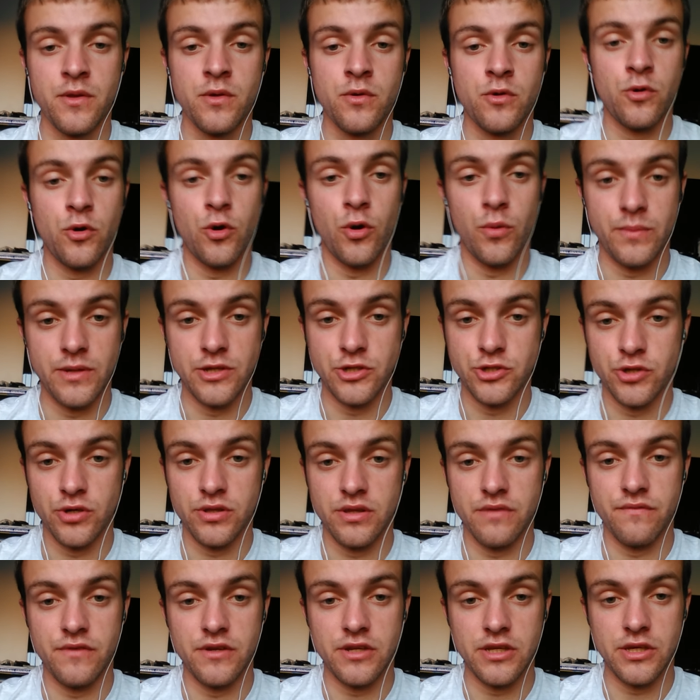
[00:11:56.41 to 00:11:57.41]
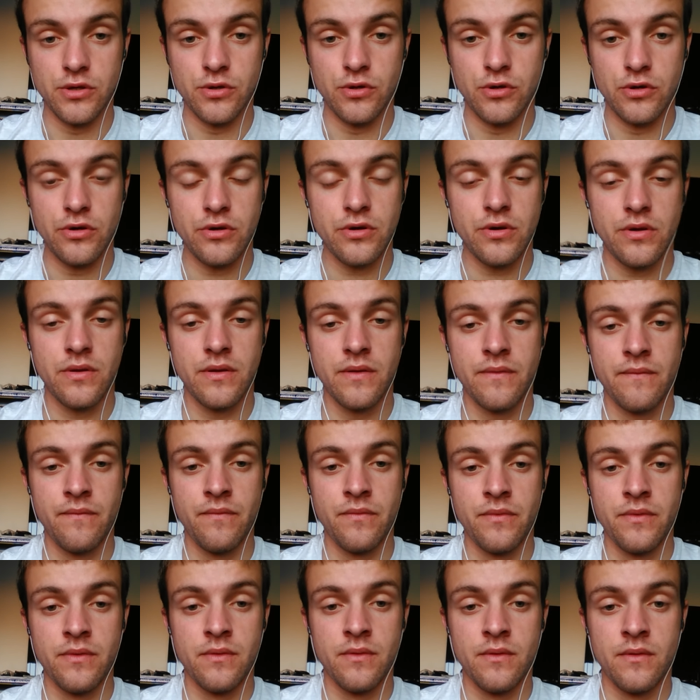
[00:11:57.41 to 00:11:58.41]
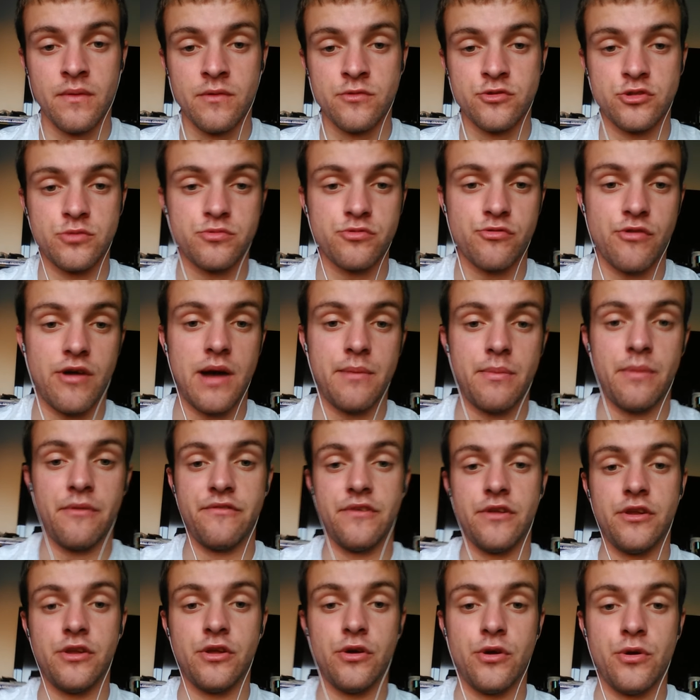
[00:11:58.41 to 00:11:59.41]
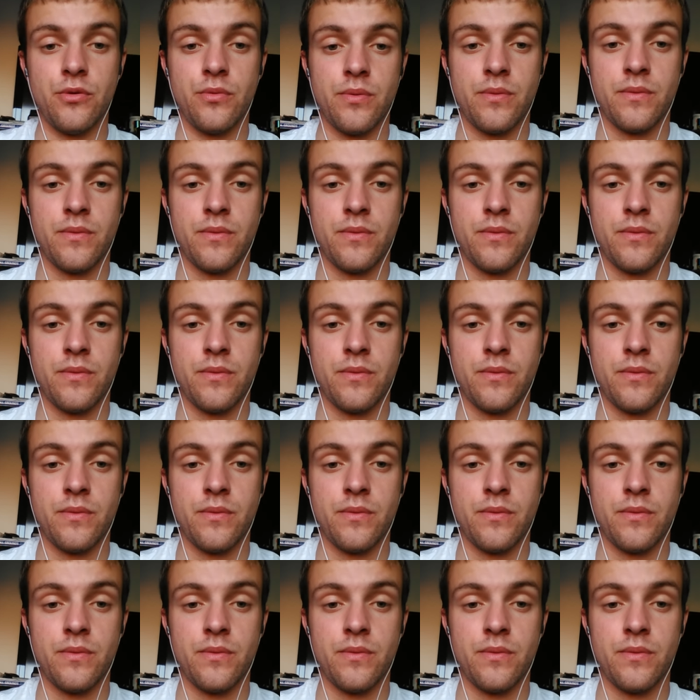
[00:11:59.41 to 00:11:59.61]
Hope you enjoyed the video. Subscribe if you're new.